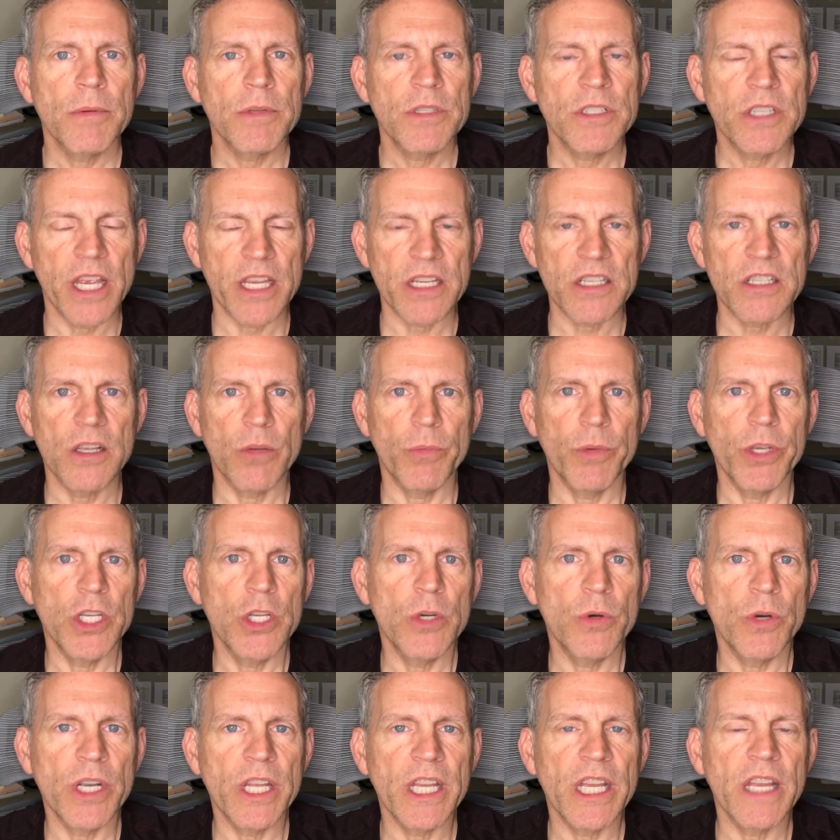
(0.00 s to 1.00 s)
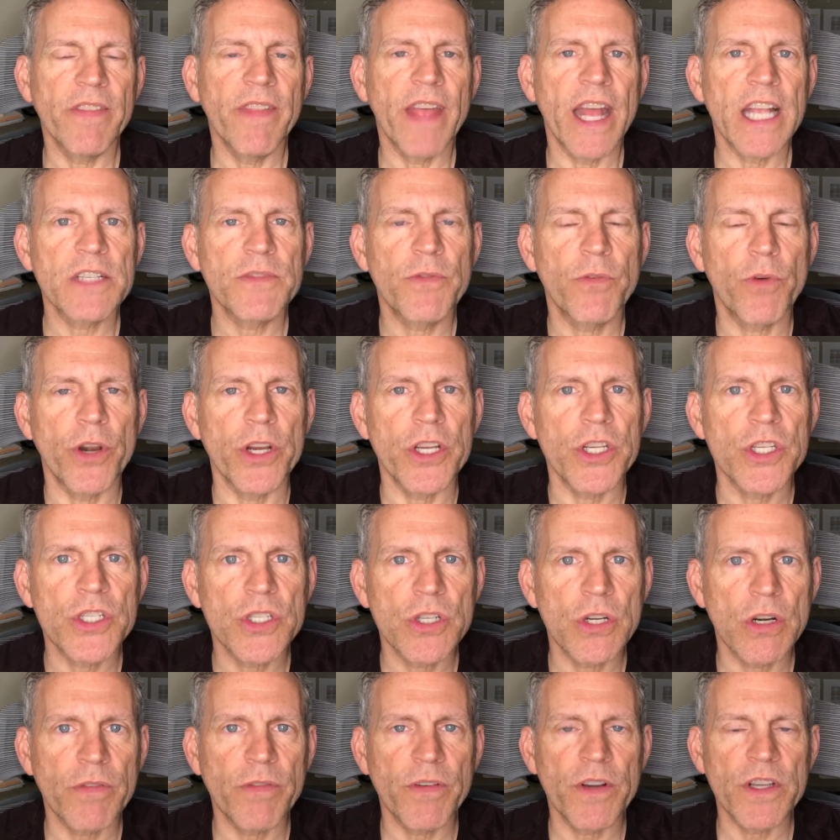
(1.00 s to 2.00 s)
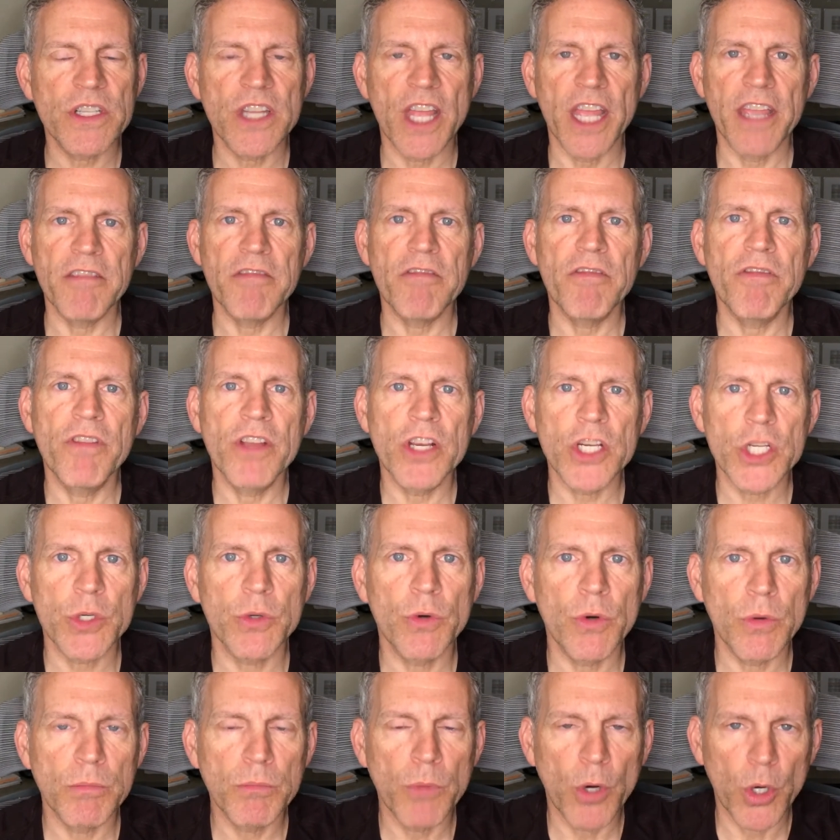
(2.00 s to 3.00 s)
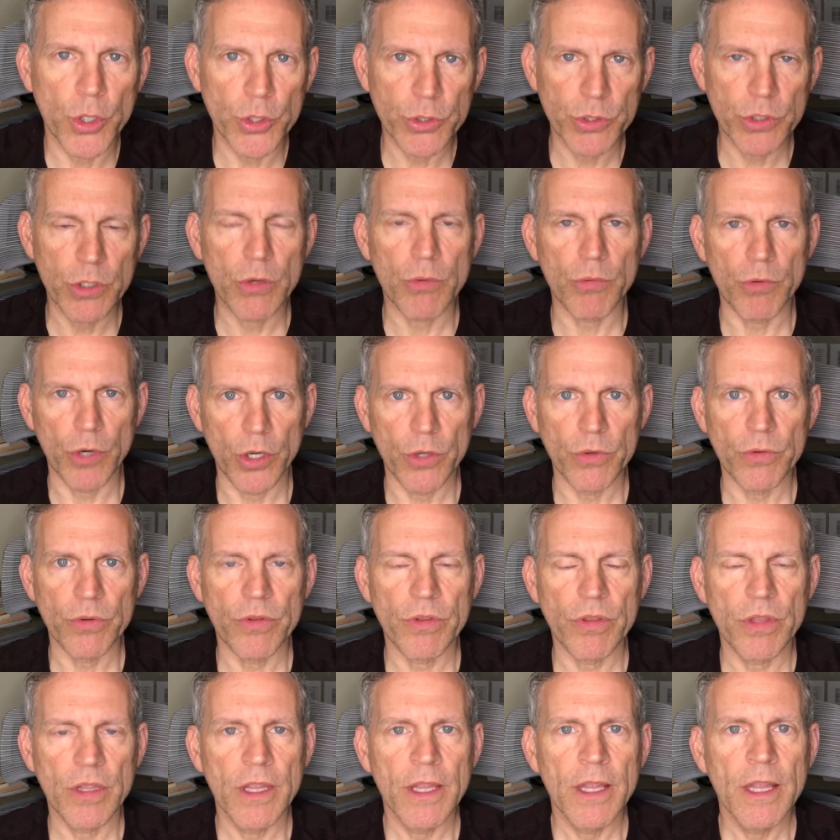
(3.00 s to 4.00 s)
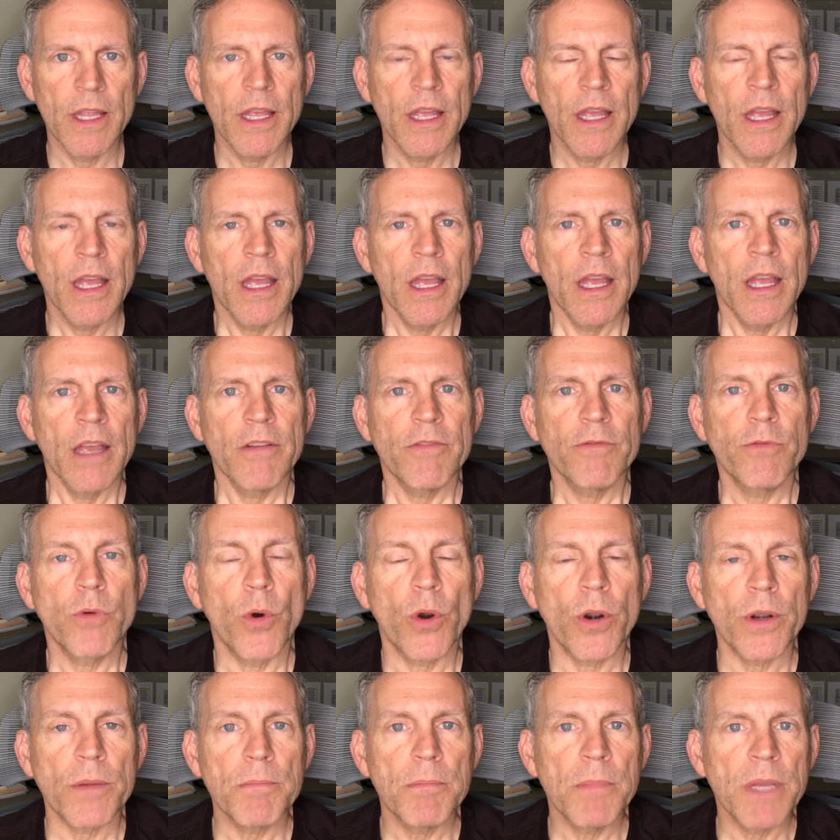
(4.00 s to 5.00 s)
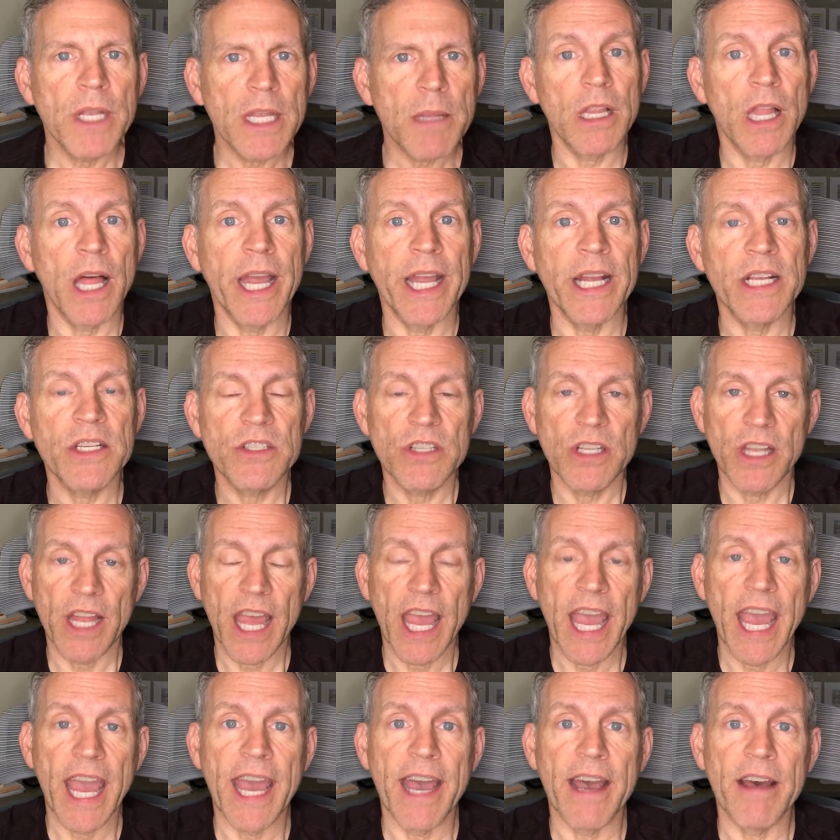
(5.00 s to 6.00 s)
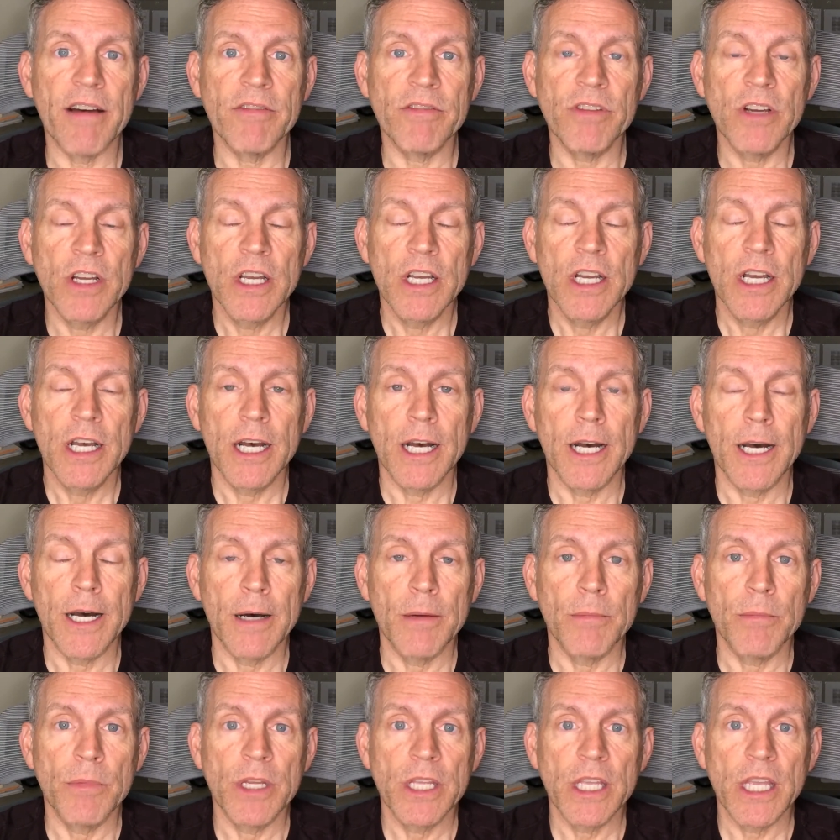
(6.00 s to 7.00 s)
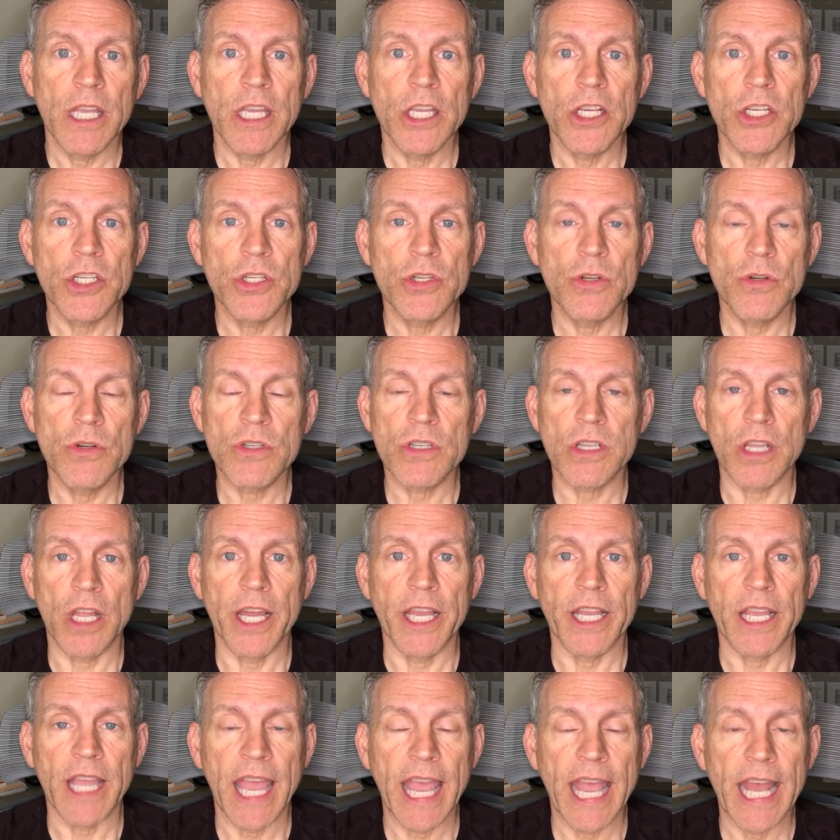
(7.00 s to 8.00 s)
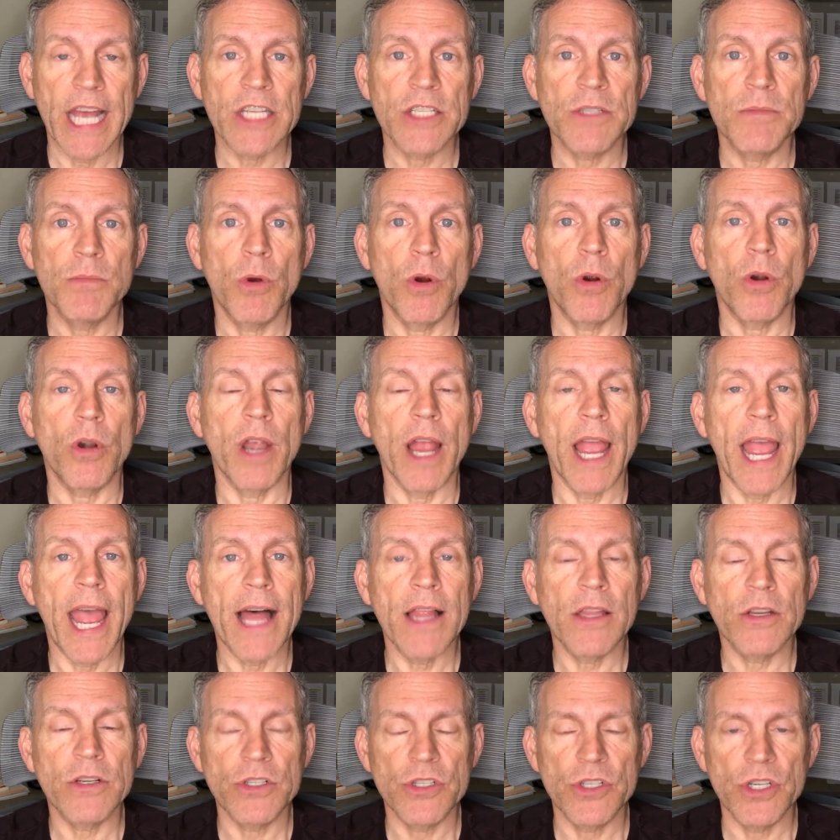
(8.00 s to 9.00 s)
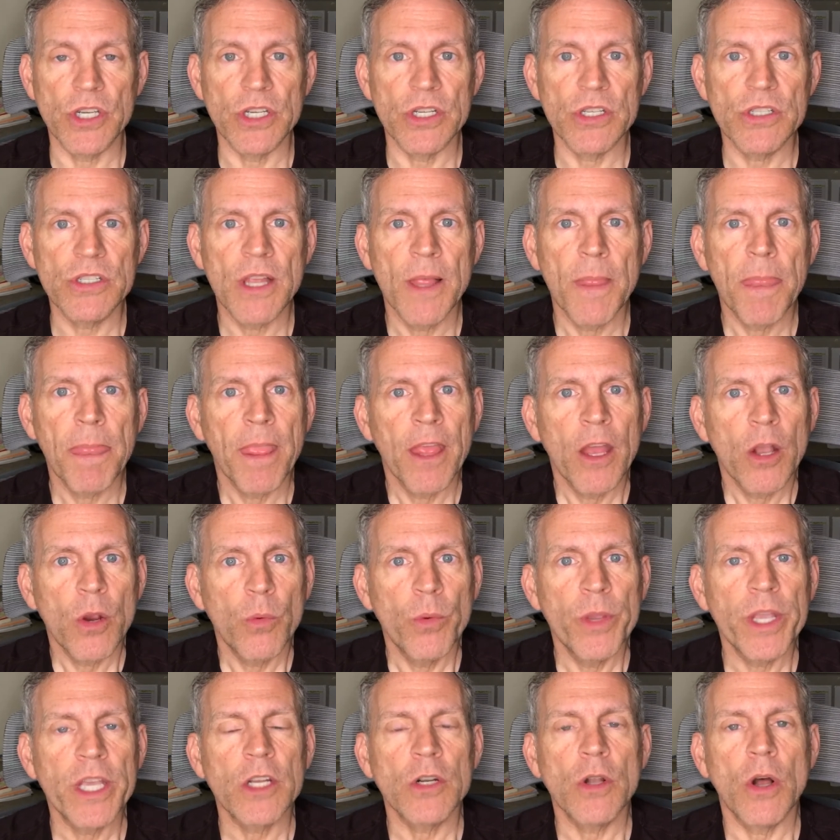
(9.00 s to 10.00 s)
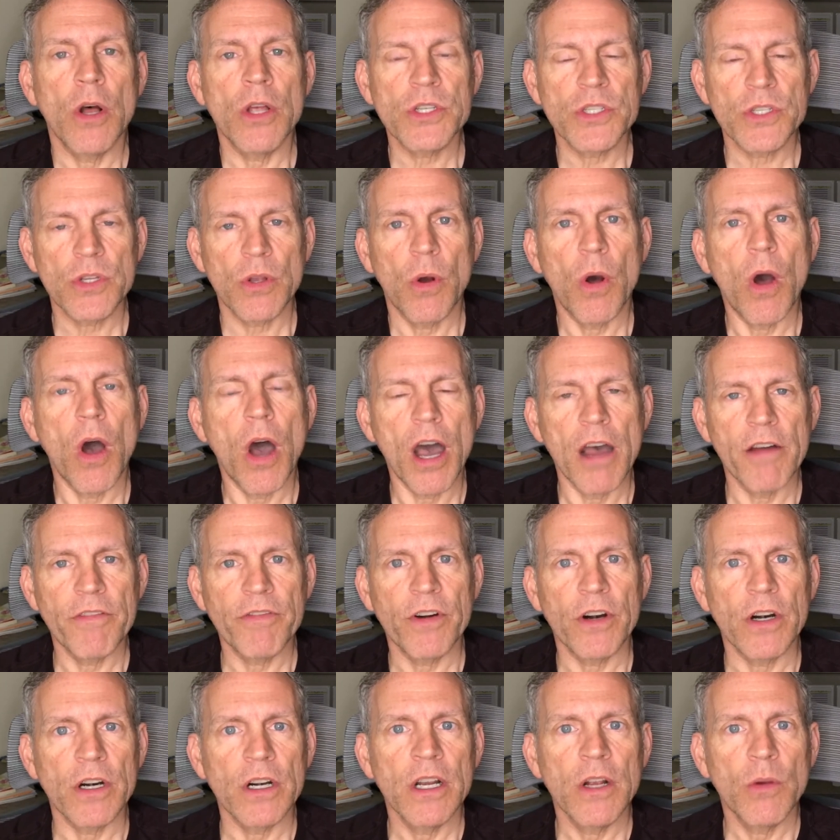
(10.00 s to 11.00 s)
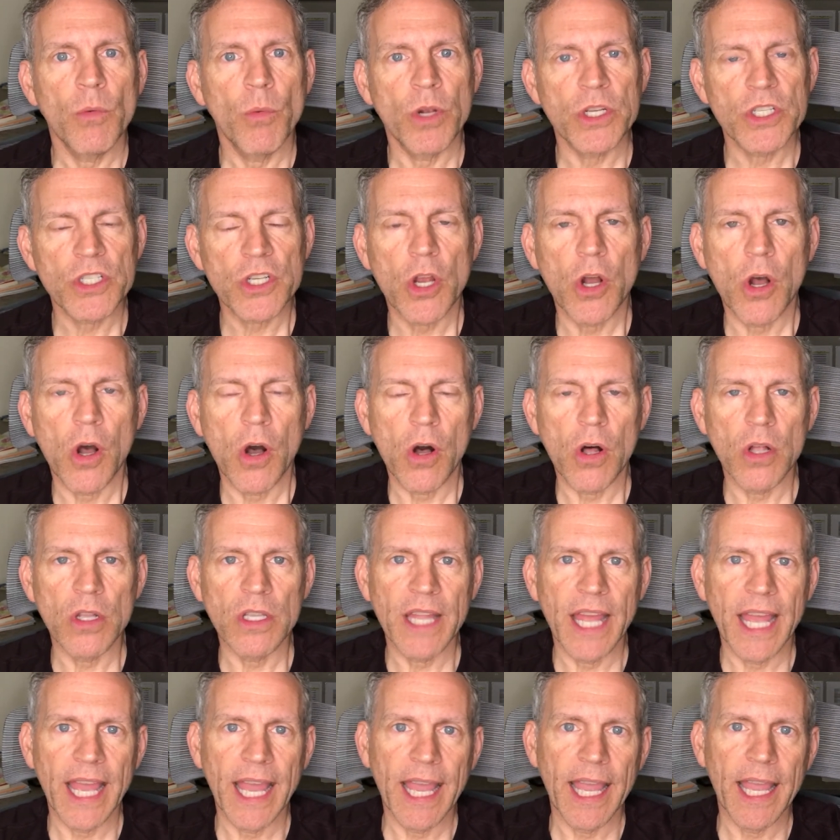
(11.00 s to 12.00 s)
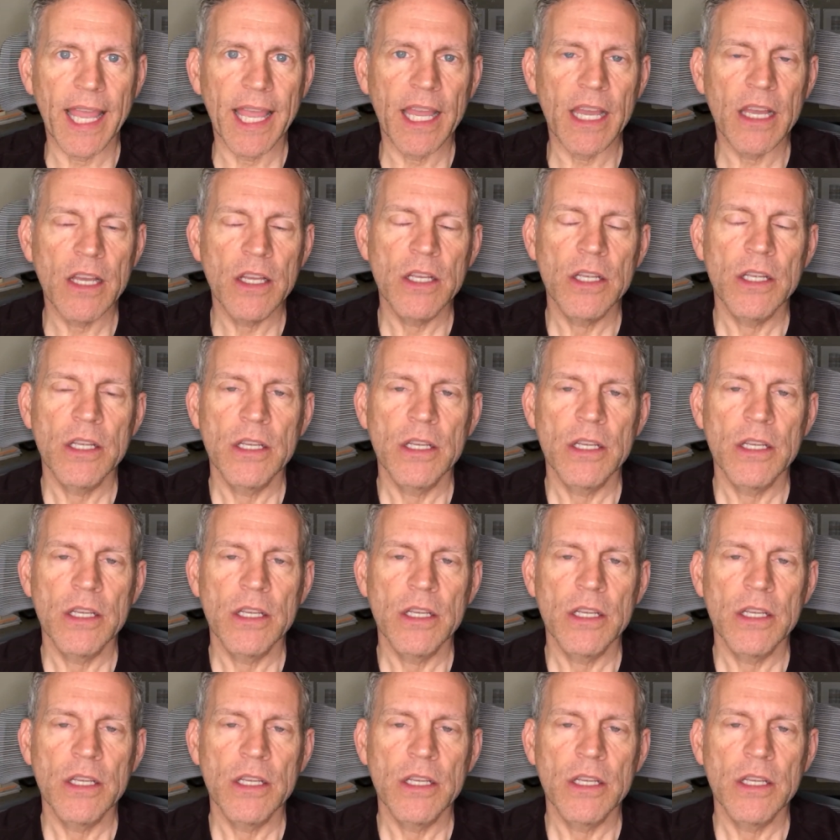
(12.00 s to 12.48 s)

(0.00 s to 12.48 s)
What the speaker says: test that we do, and again, that's for a surface, a visual mold growth. For many clients that have issues like asthma or allergies, we can also offer what's called a